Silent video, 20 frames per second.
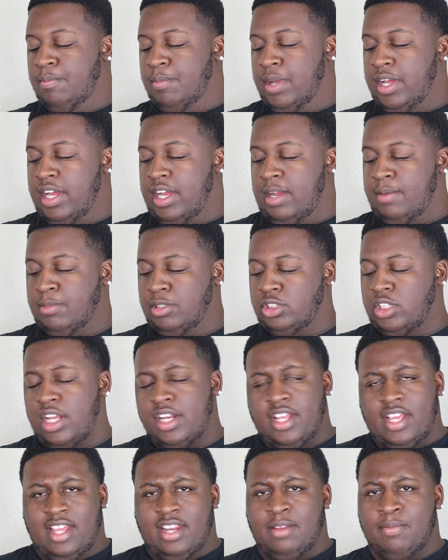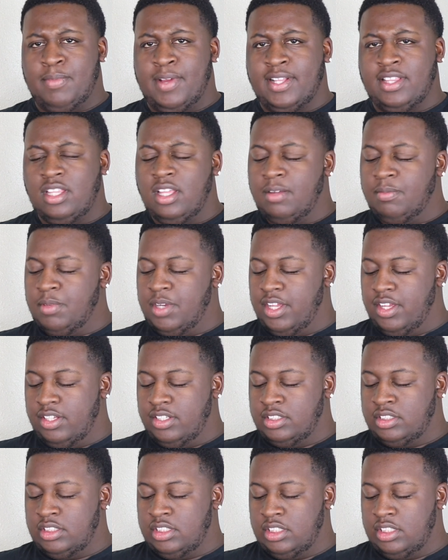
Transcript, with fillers: But I'm gonna try to edit my thumbnails,